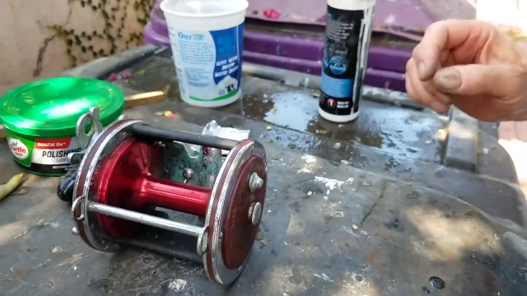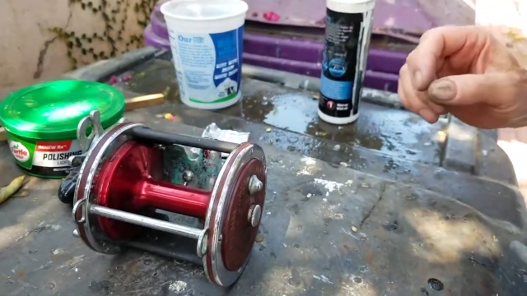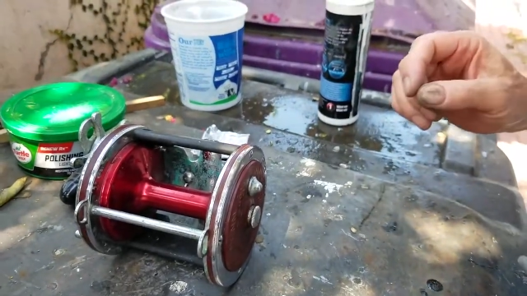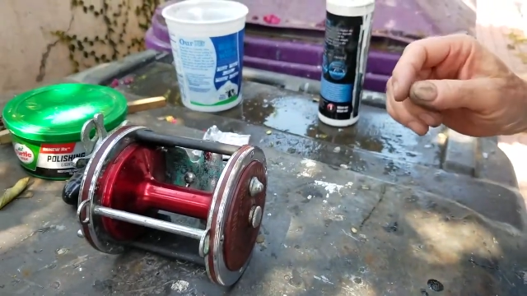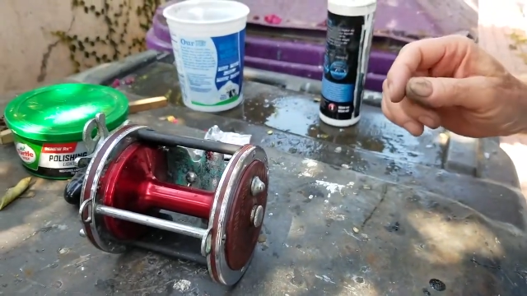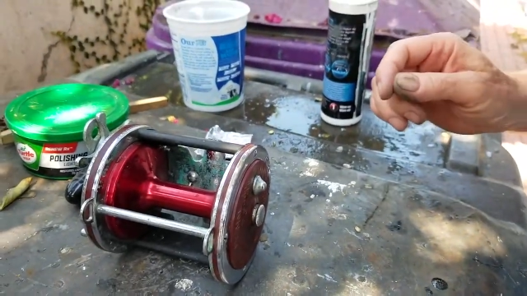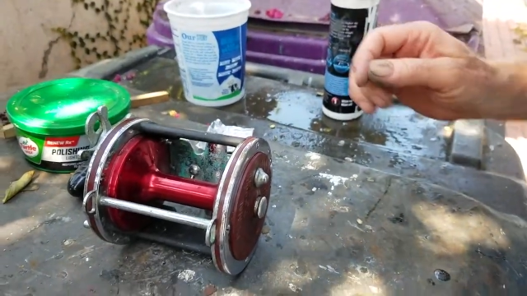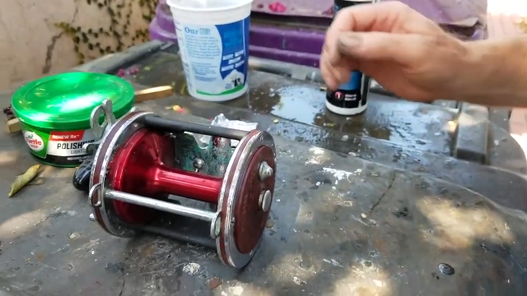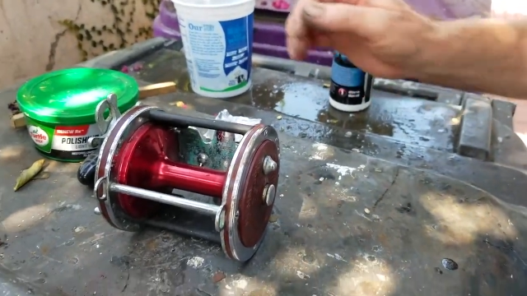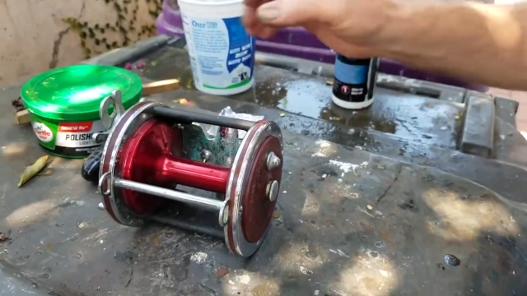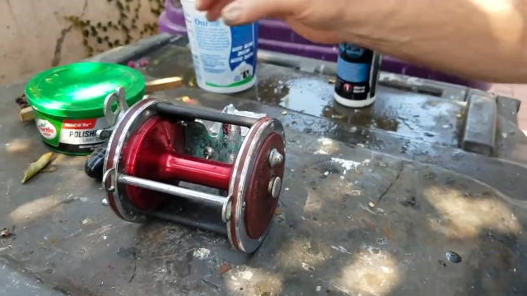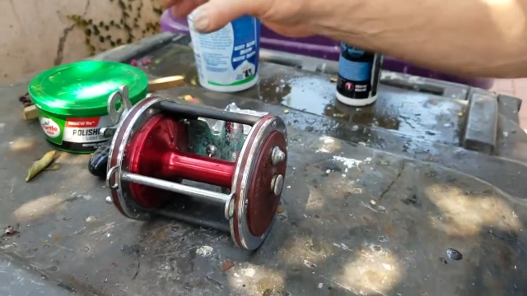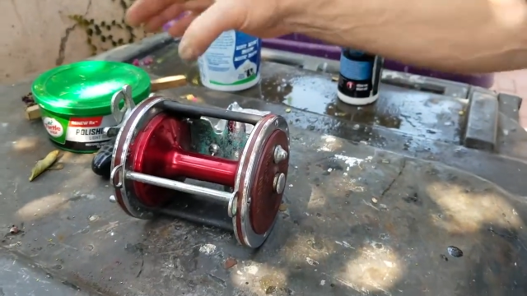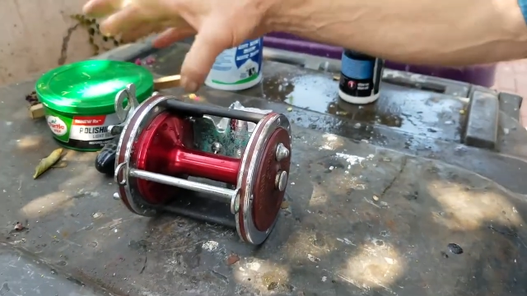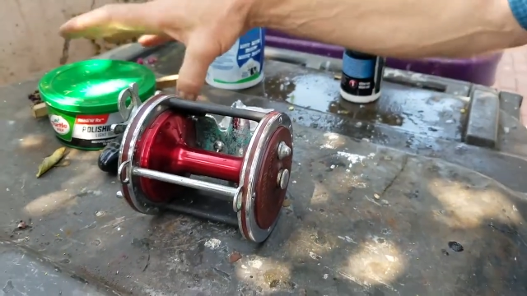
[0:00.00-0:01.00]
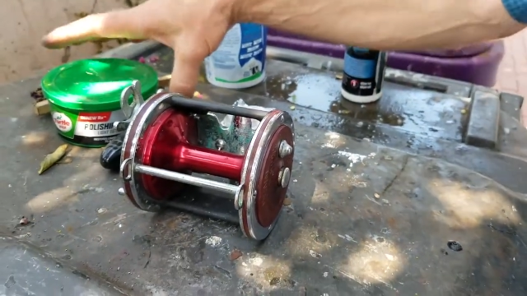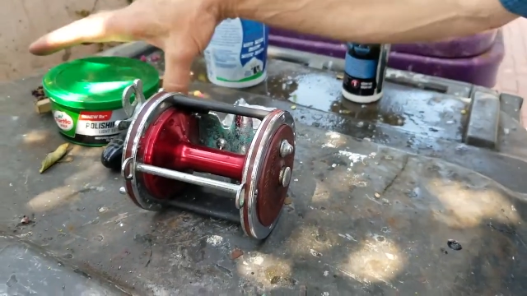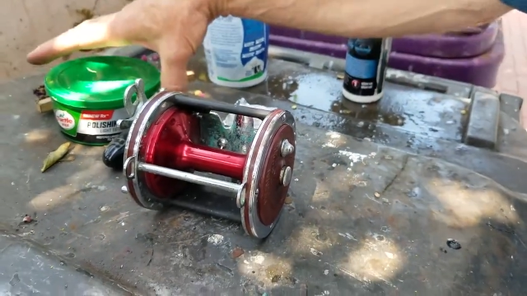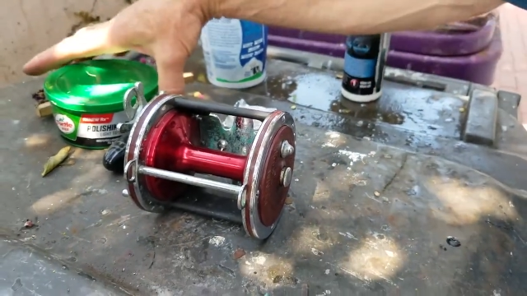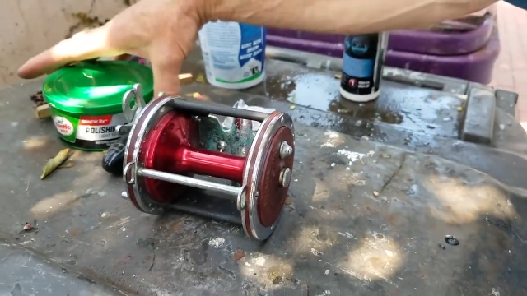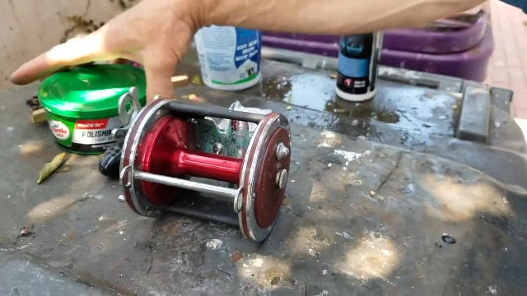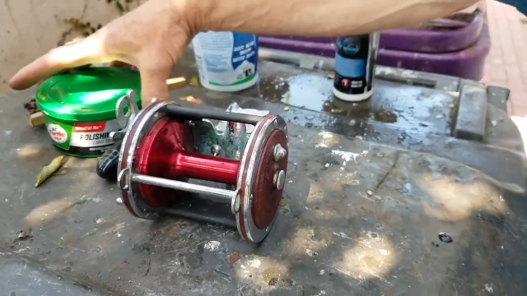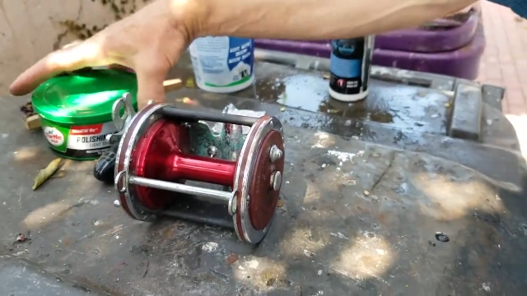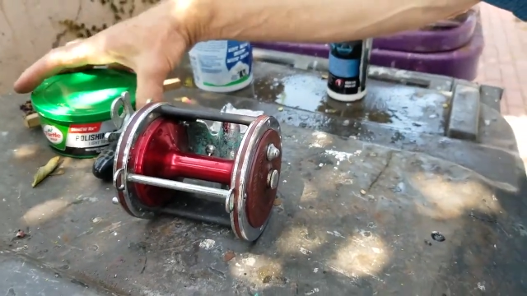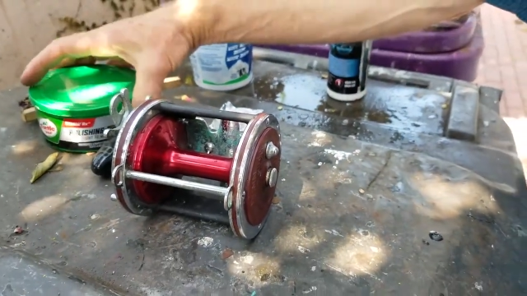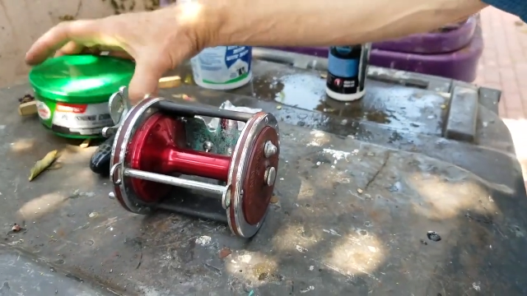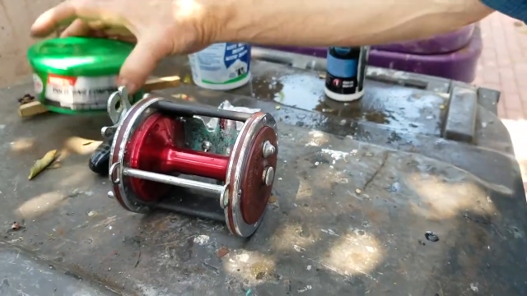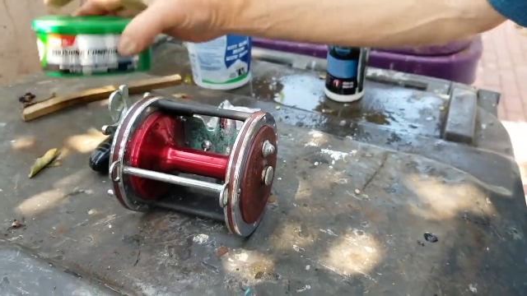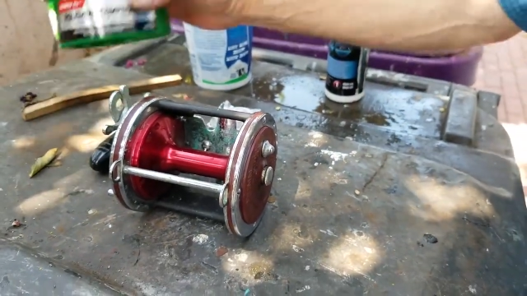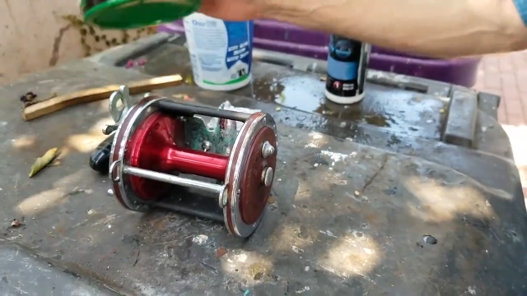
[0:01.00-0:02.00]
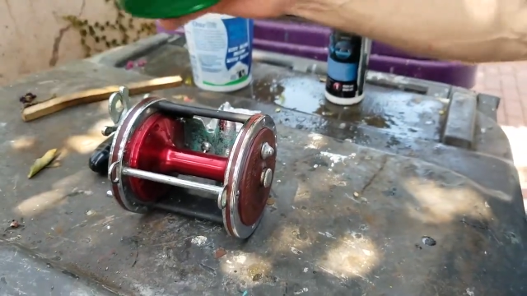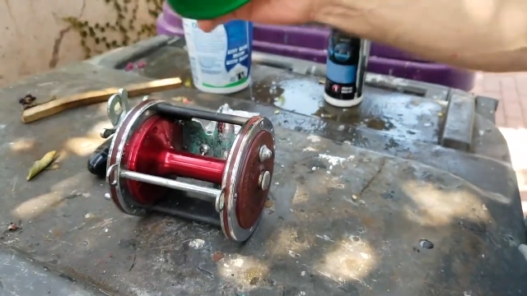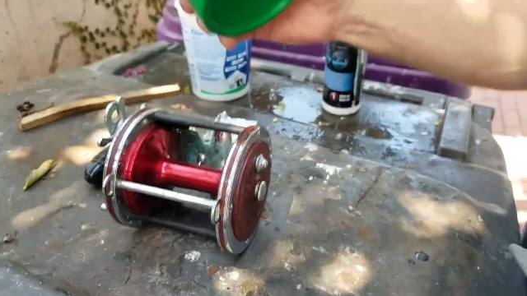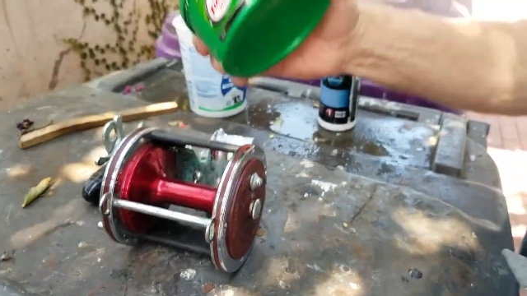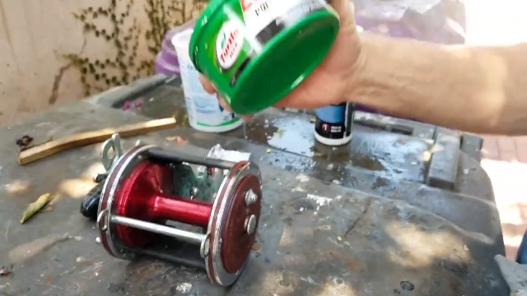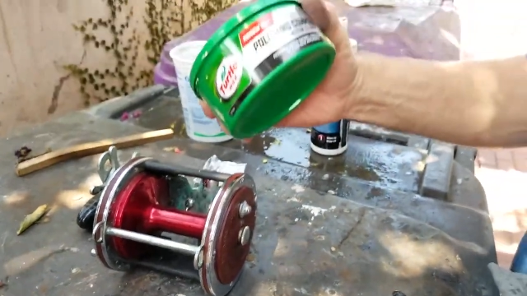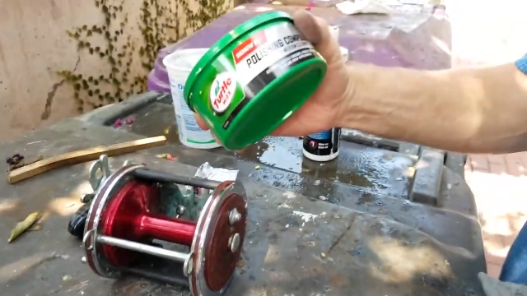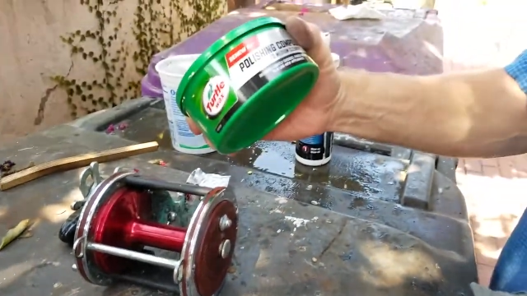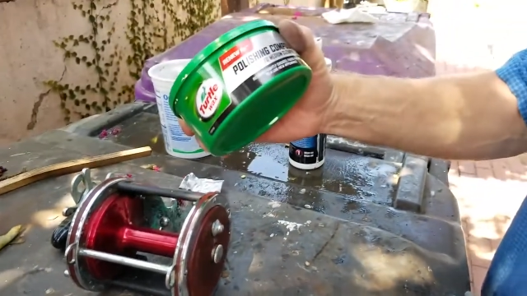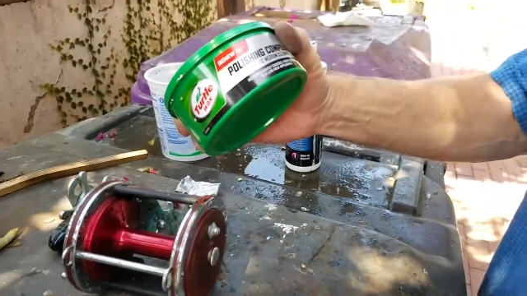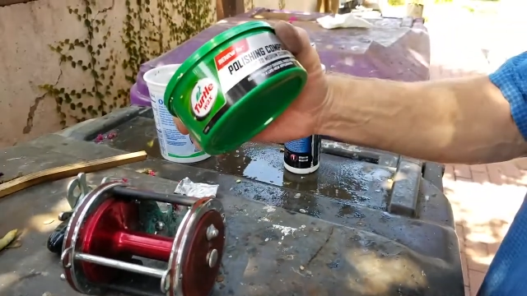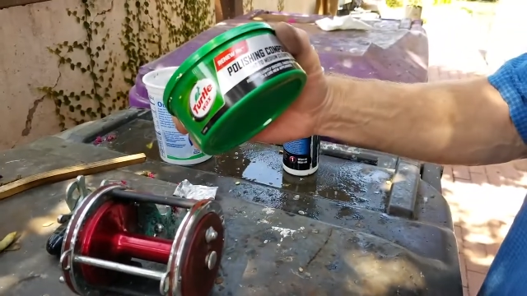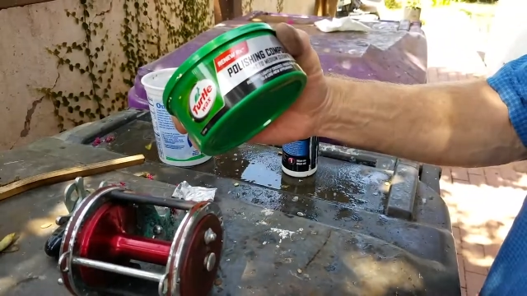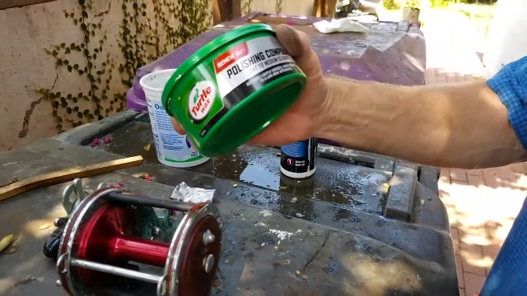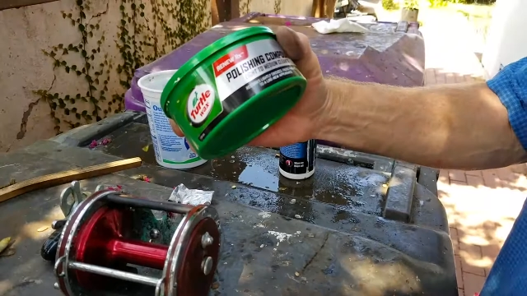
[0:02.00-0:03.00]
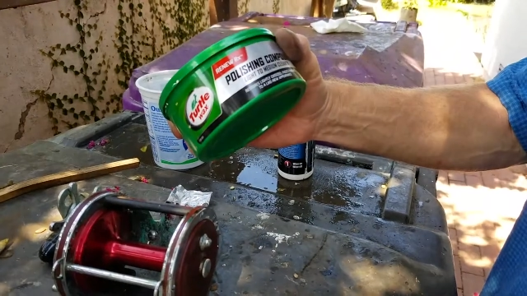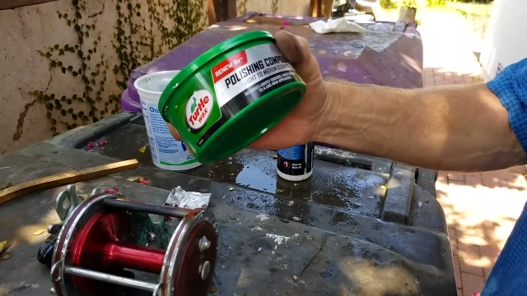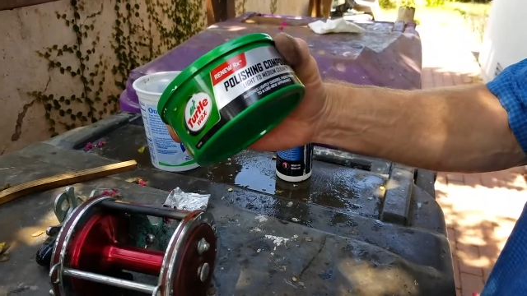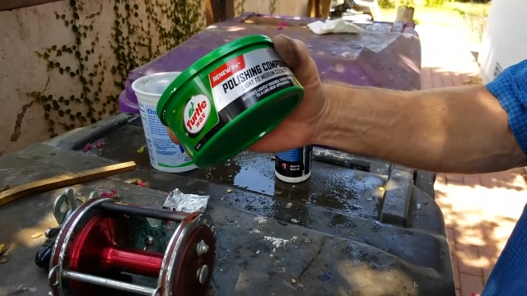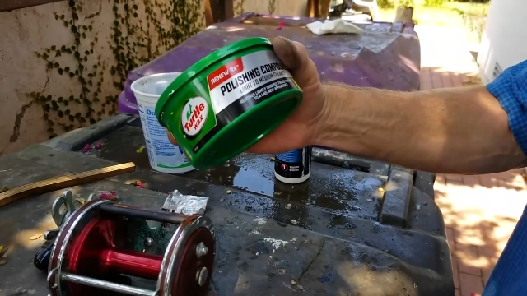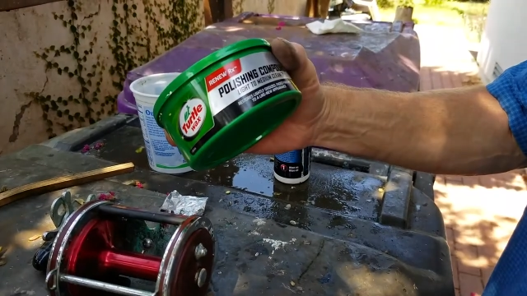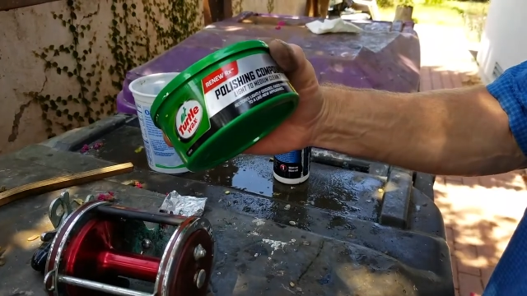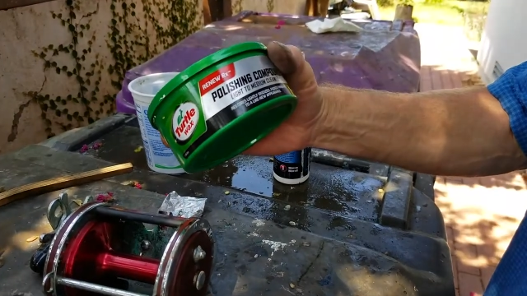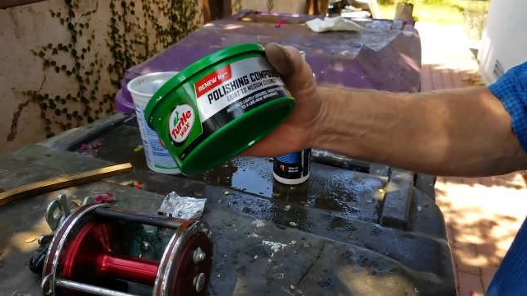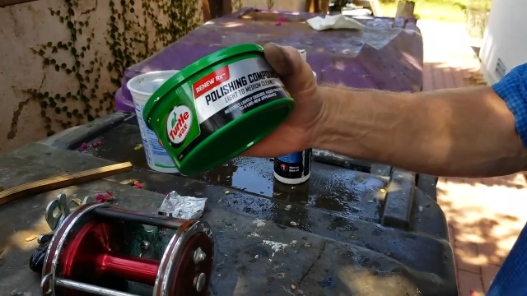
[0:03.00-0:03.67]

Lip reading: (no speaker visible)